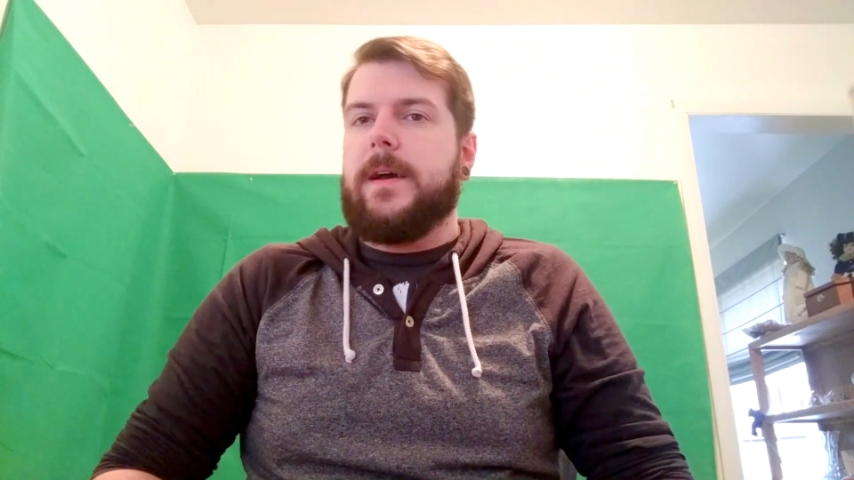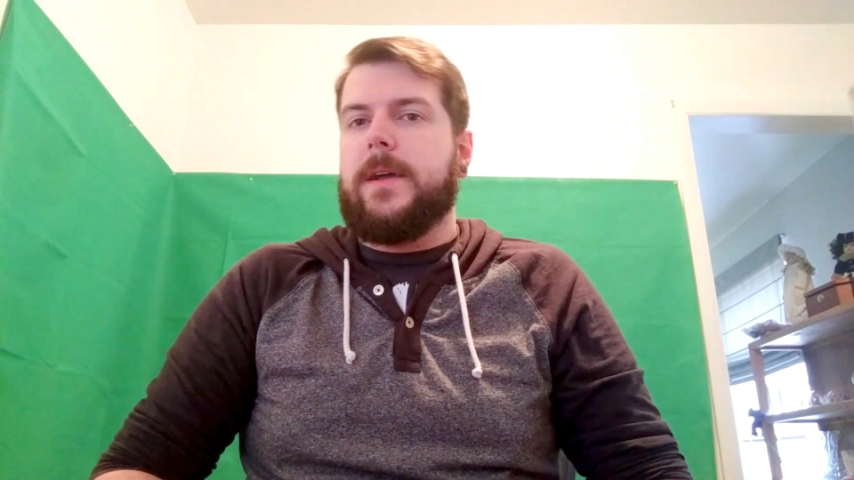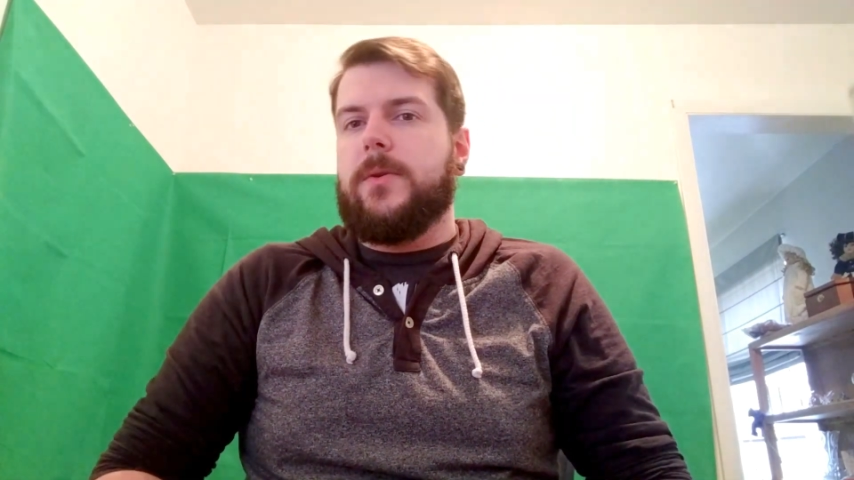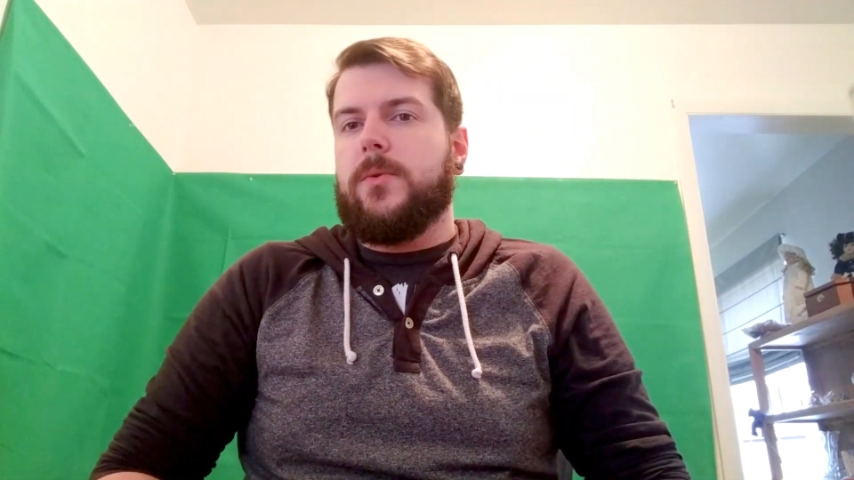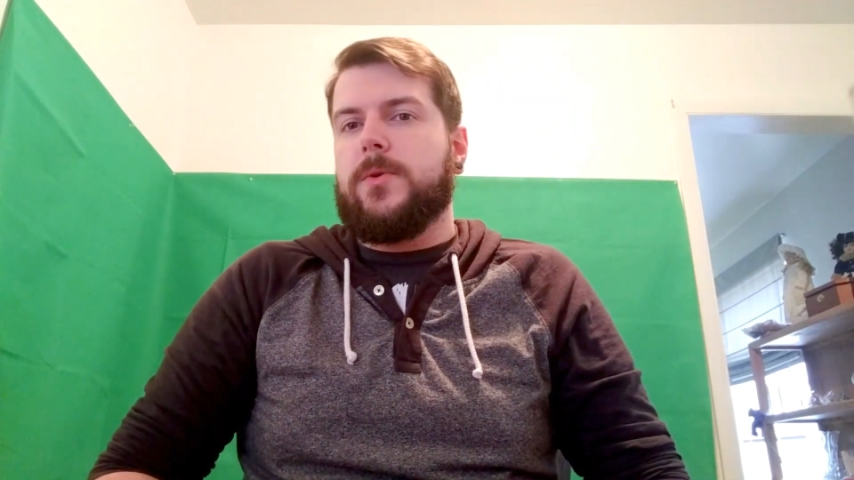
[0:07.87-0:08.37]

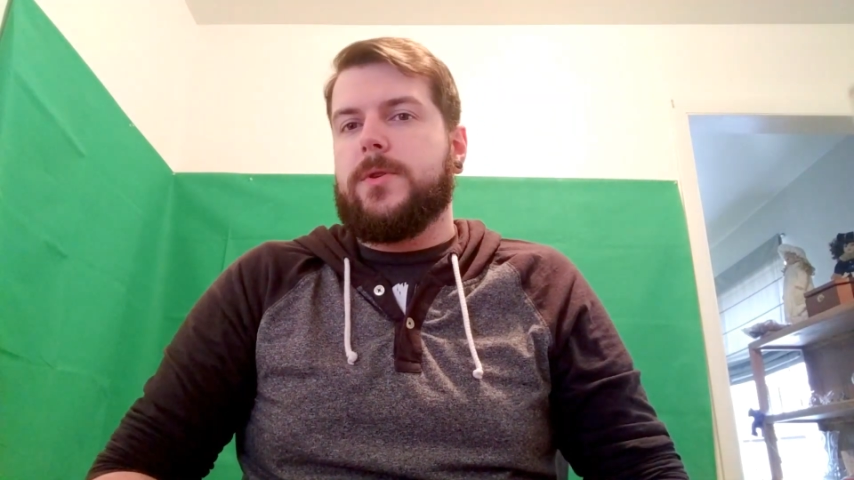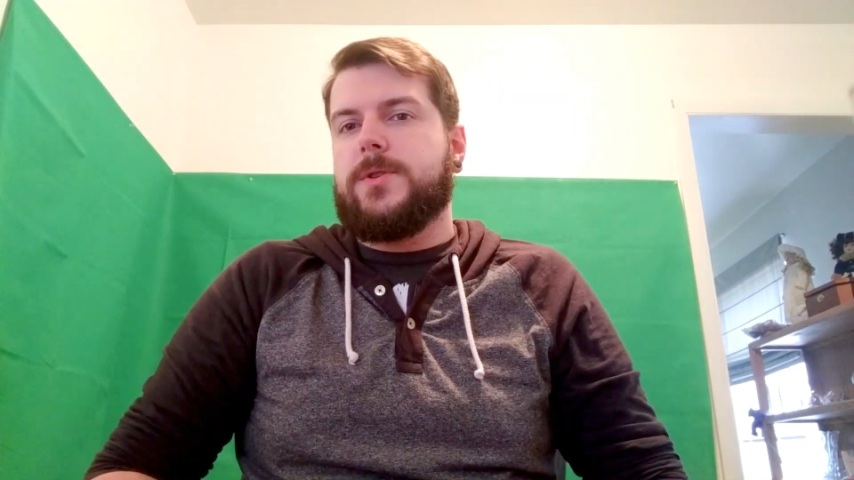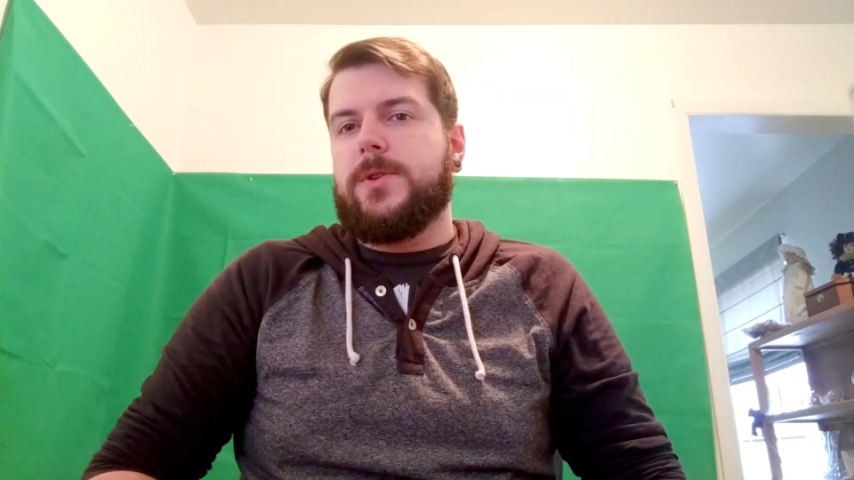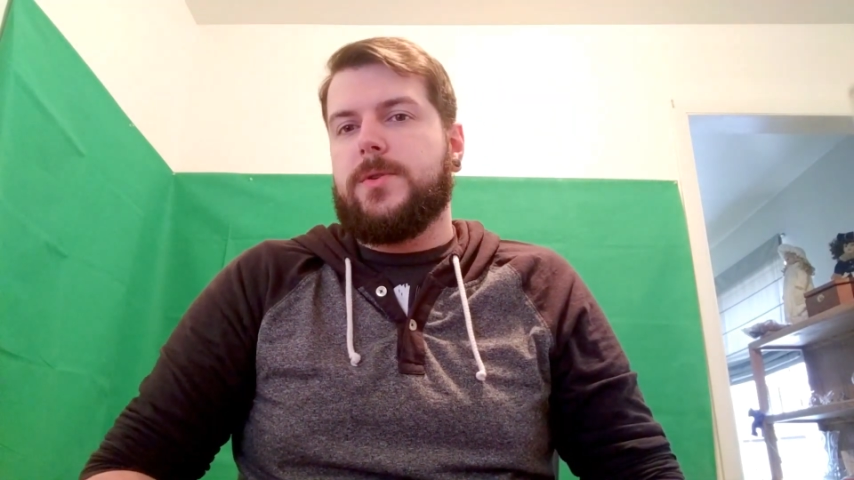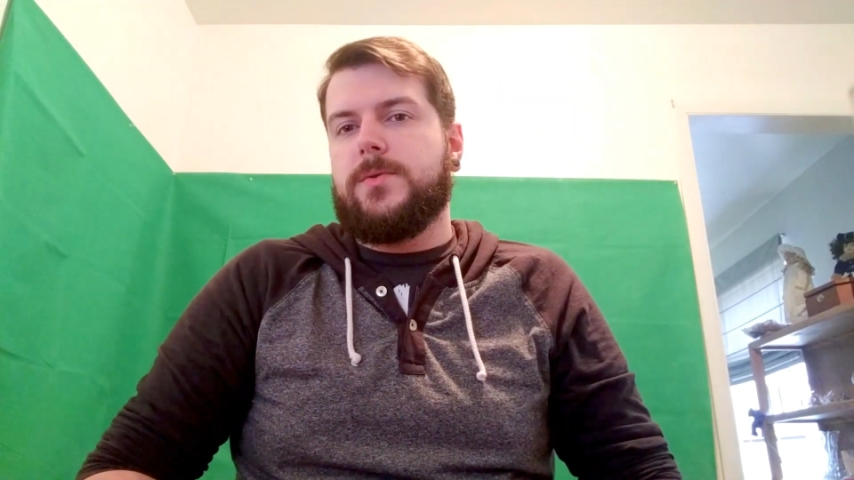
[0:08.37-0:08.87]
in order
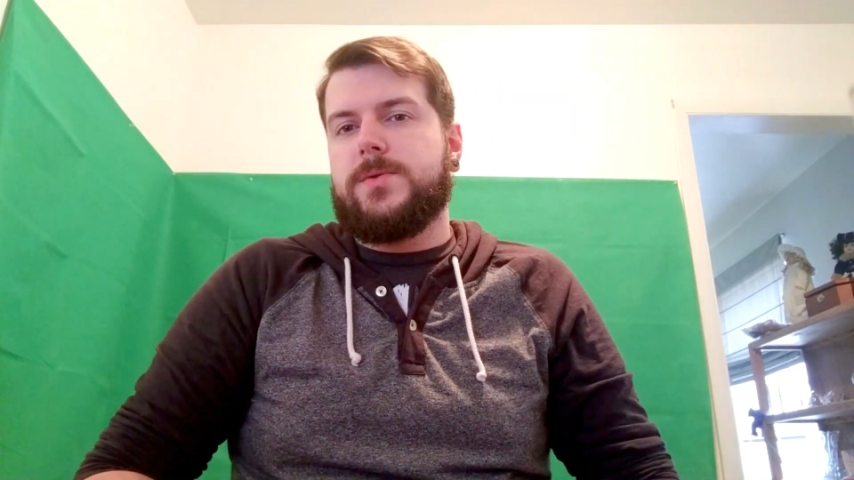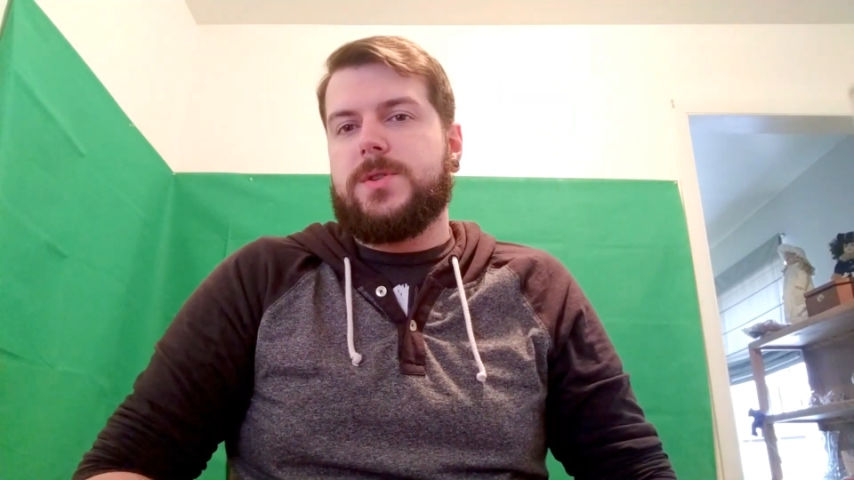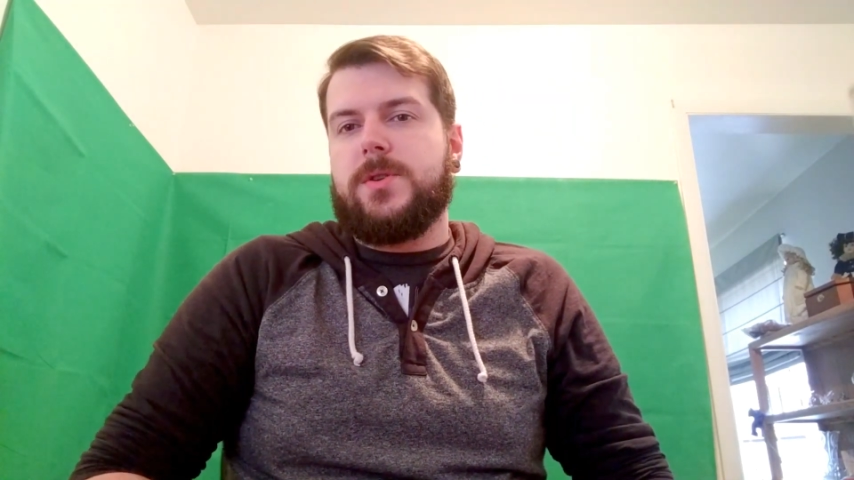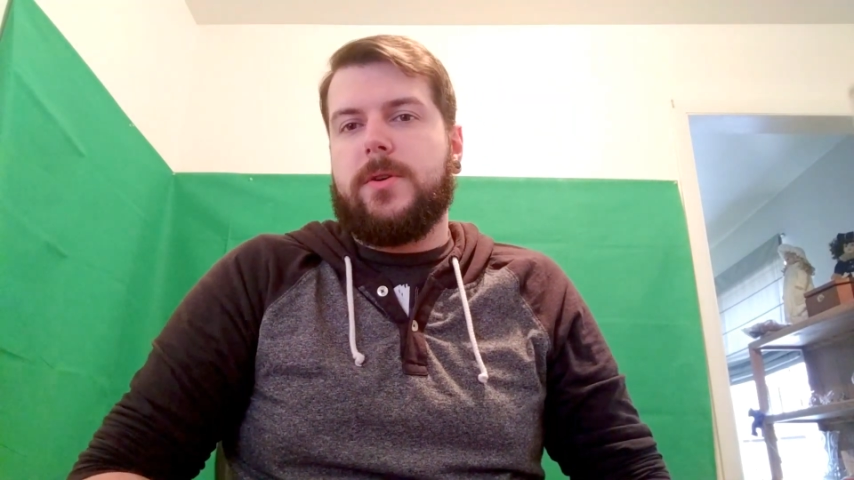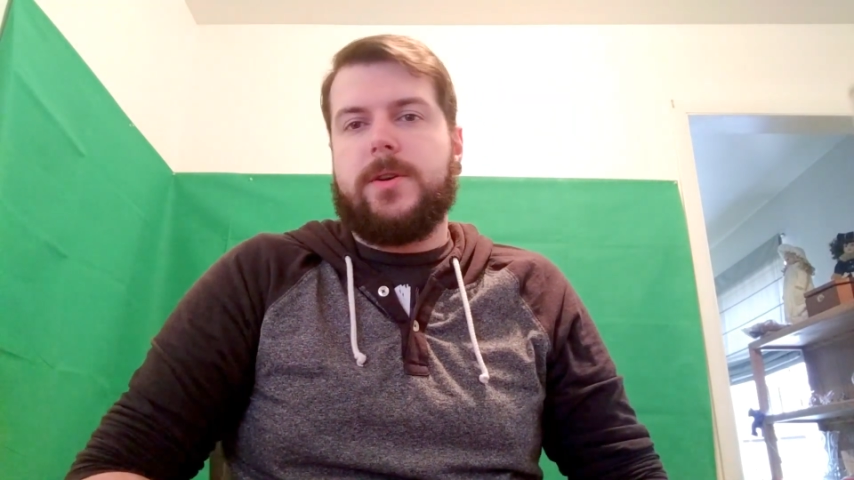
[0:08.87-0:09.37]
to
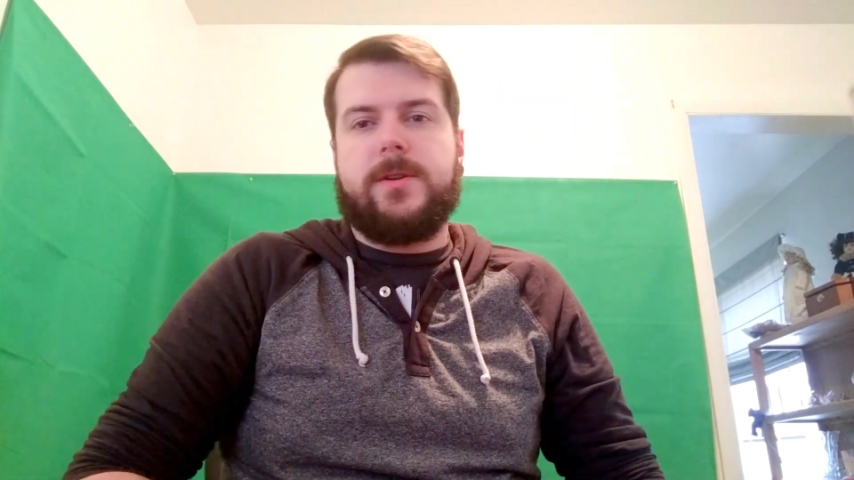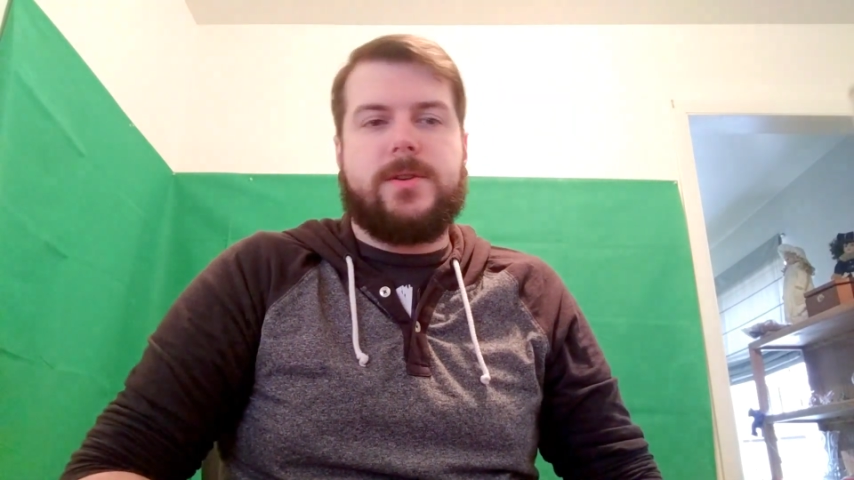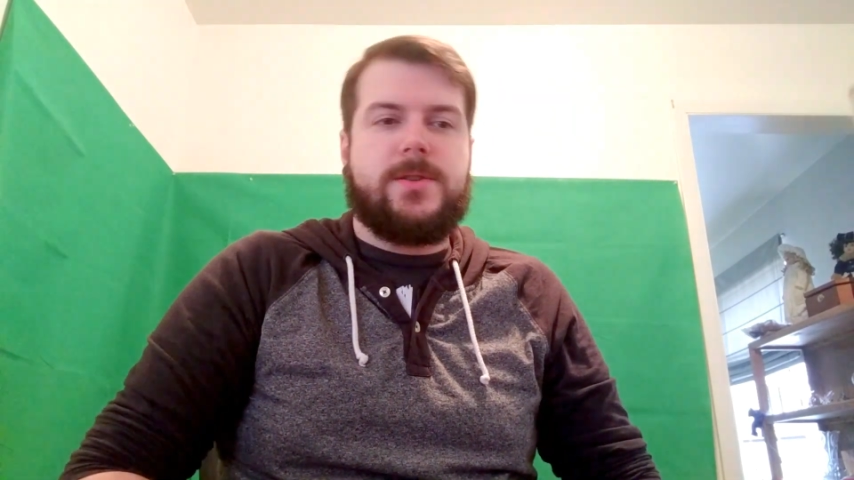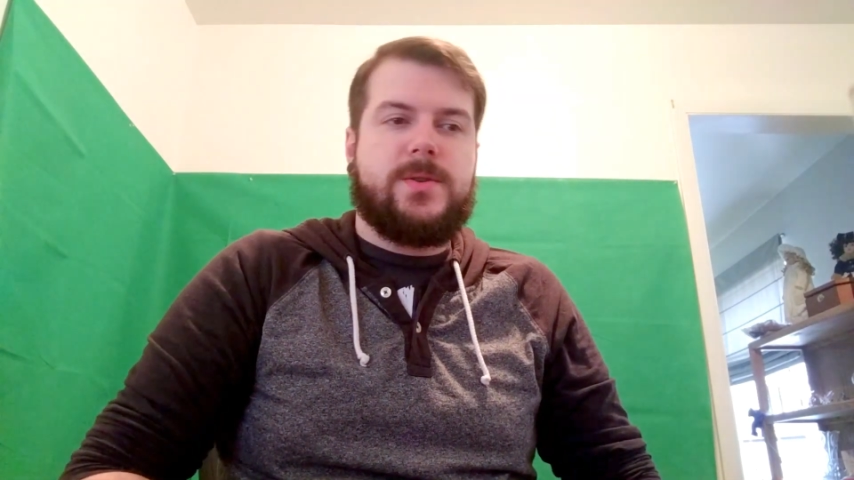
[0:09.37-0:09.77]
start